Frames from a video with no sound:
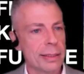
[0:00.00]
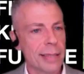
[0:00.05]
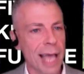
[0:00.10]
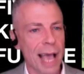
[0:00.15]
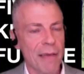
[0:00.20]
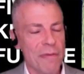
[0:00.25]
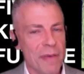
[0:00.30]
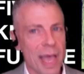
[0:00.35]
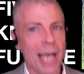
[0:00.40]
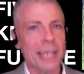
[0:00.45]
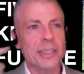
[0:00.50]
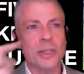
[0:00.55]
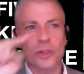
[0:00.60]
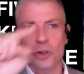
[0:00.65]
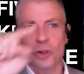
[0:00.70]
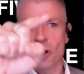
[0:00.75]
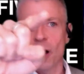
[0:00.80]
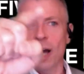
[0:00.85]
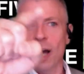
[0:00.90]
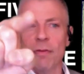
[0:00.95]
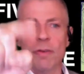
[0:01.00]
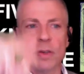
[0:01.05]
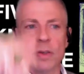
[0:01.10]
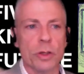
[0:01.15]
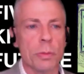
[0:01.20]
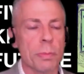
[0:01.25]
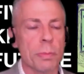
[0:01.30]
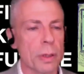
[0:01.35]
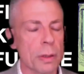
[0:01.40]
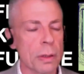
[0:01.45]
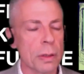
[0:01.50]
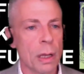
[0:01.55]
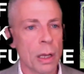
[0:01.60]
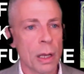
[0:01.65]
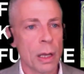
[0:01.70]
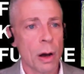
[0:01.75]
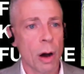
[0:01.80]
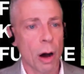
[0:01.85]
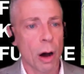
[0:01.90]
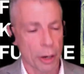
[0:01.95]
fact is not visible
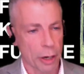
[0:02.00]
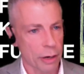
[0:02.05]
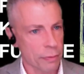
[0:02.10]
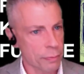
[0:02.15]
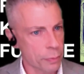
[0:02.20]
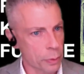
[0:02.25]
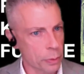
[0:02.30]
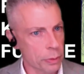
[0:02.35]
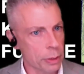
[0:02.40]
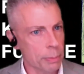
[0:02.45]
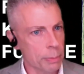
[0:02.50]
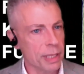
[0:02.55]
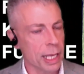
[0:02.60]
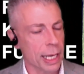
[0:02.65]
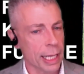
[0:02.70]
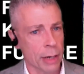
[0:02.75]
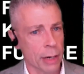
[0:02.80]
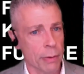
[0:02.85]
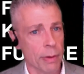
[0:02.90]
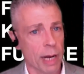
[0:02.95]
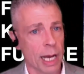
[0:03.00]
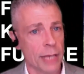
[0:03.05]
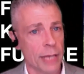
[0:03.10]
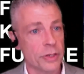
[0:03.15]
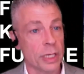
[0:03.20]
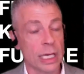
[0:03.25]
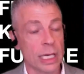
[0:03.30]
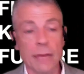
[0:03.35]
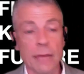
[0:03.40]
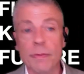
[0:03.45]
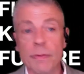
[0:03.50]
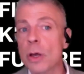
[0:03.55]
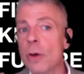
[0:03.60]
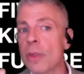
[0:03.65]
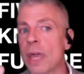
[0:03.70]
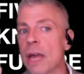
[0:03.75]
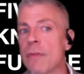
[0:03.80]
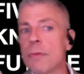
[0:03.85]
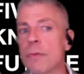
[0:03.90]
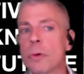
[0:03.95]
on our forward planning horizon. Even though
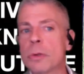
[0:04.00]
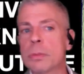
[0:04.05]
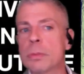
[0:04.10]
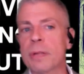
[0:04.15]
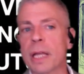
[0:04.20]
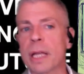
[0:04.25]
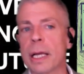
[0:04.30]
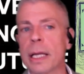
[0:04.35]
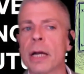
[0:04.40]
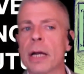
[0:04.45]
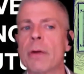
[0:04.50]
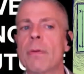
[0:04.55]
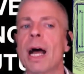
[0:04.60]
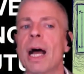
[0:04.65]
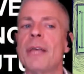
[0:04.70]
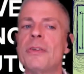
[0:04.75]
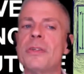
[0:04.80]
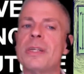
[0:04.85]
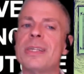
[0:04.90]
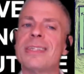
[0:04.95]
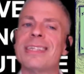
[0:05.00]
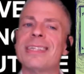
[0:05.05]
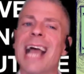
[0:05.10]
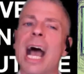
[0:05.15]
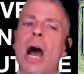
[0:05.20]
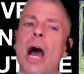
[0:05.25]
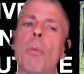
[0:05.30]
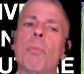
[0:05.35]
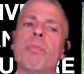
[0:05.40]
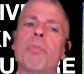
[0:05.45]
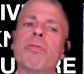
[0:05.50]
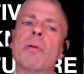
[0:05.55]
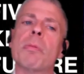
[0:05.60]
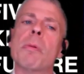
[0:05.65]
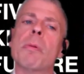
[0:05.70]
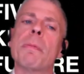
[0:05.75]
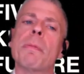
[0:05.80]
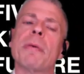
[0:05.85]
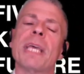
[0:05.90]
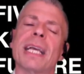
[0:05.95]
that forward planning horizon is now
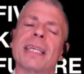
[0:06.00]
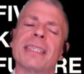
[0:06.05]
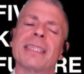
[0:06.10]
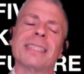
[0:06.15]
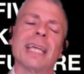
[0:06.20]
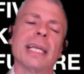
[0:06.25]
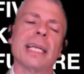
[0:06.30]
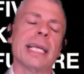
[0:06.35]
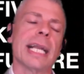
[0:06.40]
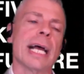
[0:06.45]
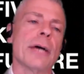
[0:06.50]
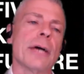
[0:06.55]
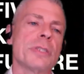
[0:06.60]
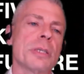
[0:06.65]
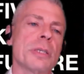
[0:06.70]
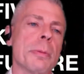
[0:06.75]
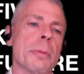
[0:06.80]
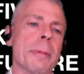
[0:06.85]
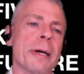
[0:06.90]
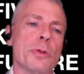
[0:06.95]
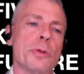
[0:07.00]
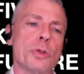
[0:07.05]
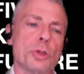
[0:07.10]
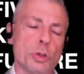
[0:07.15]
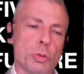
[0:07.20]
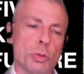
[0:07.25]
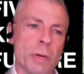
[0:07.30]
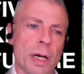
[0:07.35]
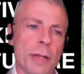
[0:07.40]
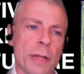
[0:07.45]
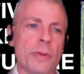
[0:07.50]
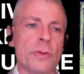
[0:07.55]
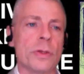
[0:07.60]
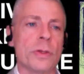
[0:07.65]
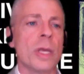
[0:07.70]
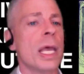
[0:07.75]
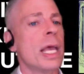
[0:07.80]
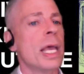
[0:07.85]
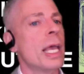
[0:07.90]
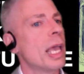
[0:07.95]
probably extended out to about 2 months,
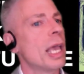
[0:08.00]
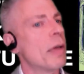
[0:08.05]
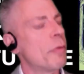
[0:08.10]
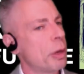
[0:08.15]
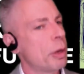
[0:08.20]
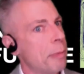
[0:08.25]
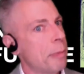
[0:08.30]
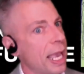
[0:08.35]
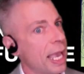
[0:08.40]
if we make